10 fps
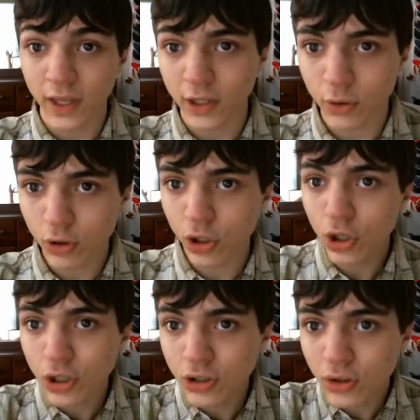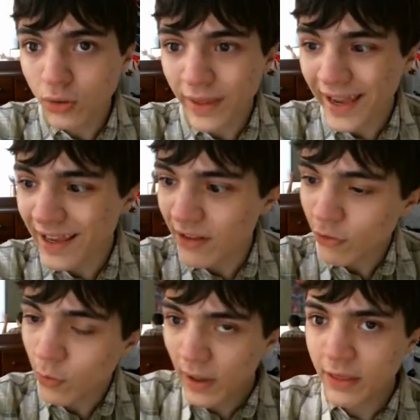You could do that. It's
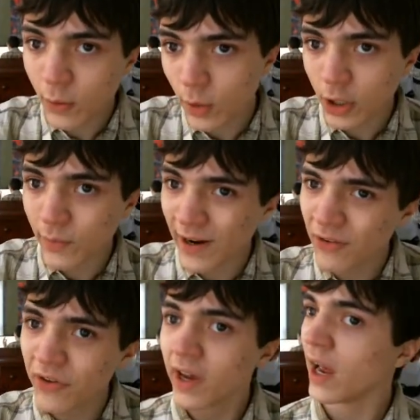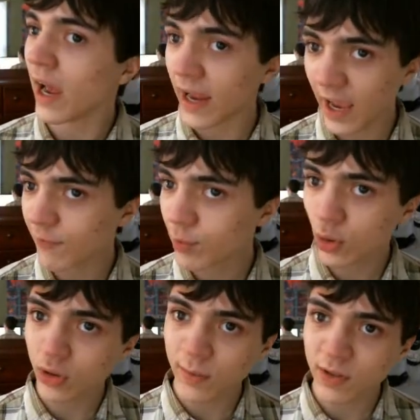quite the workaround. I have
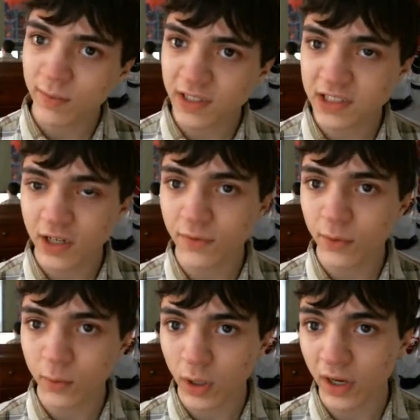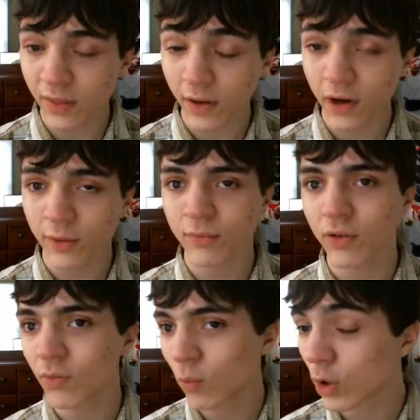programmed it myself with Code Theorem
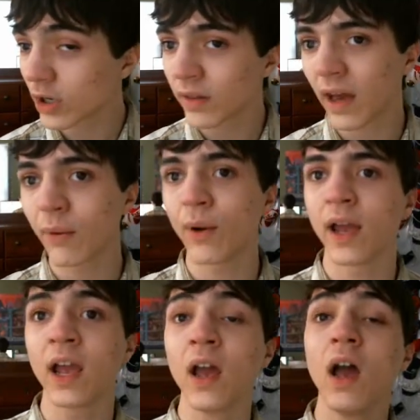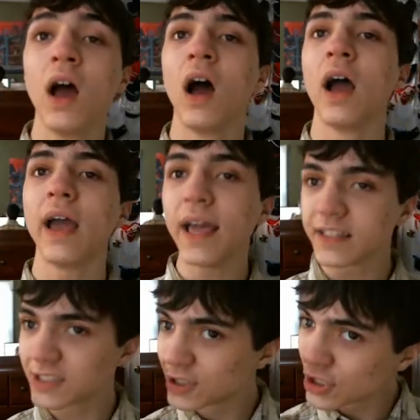to work that way.
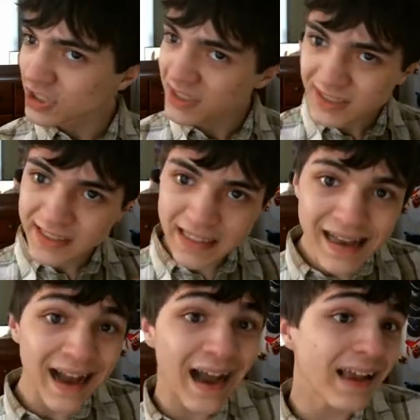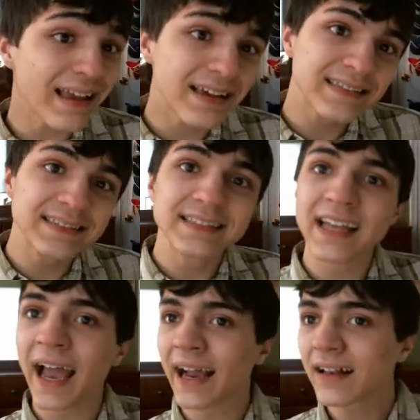It's just not
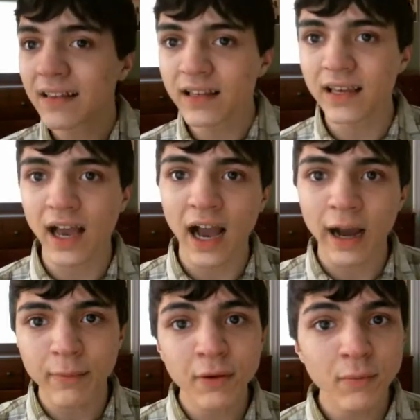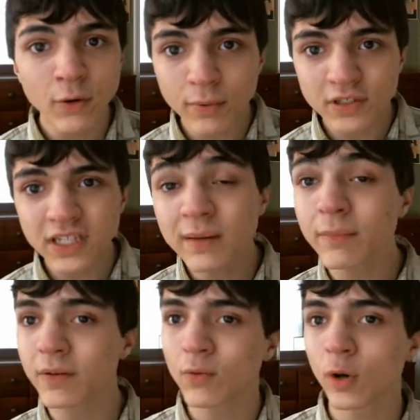exactly optimal per se,
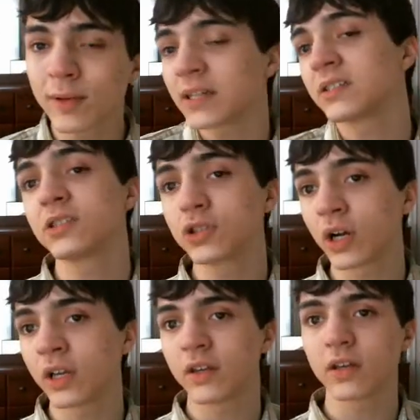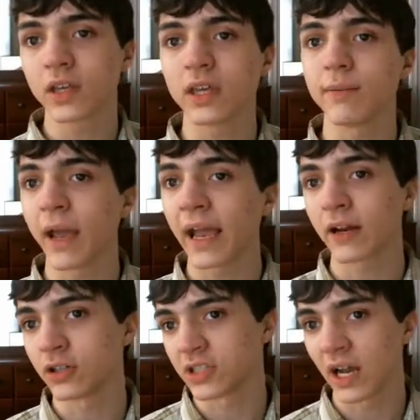but Roblox is trying to keep
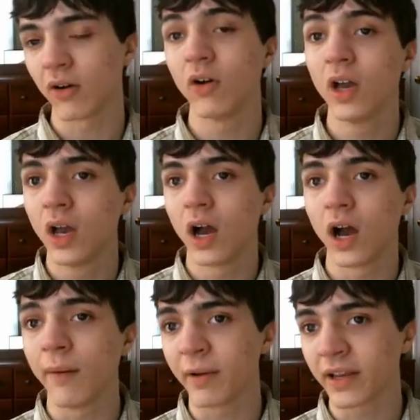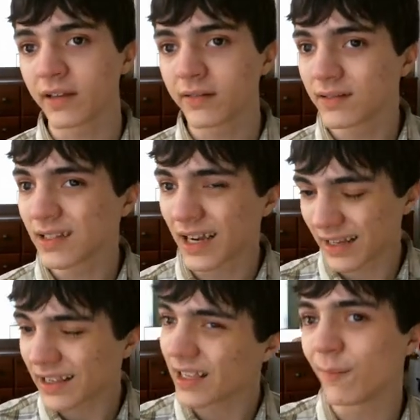hackers out and kind
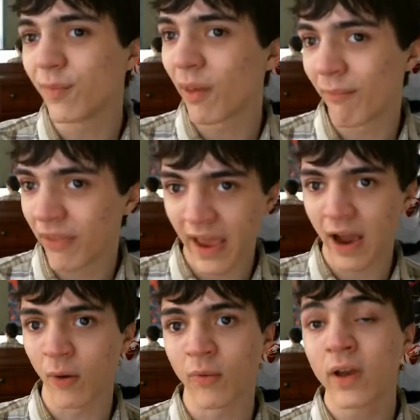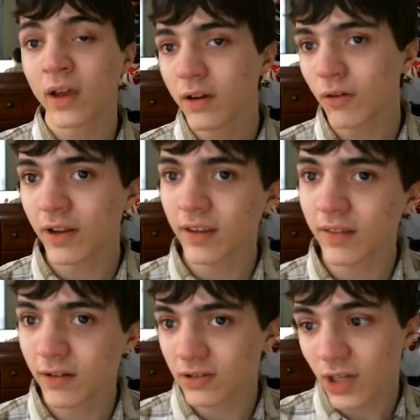of keep them down. Granted,
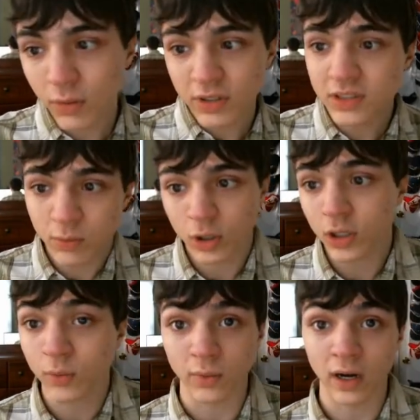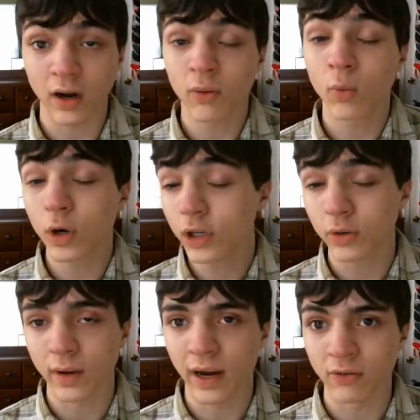there's always
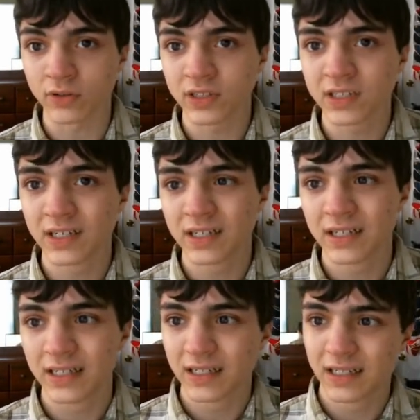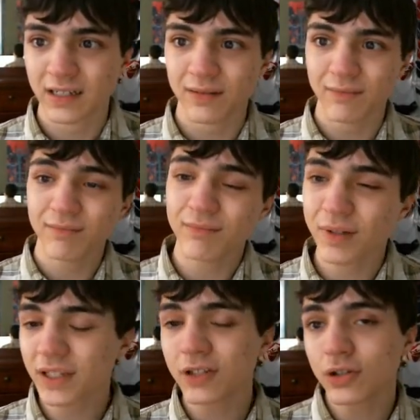workarounds,
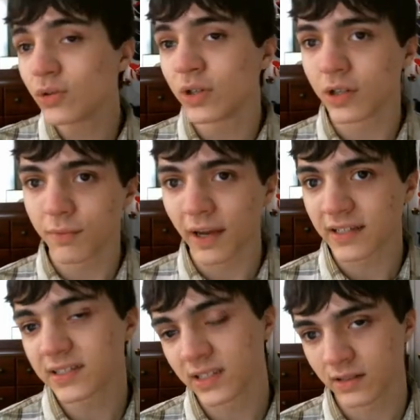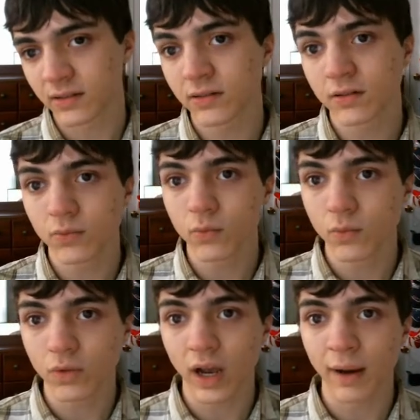but they're doing their best, and
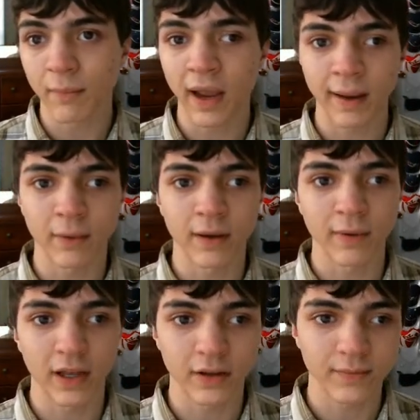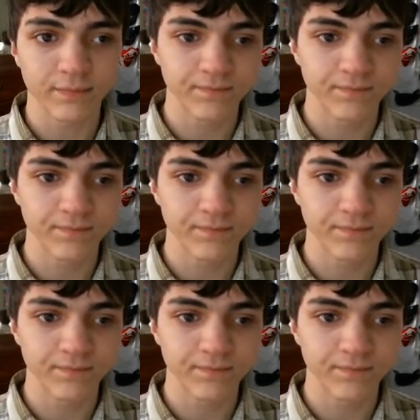I'm happy about it.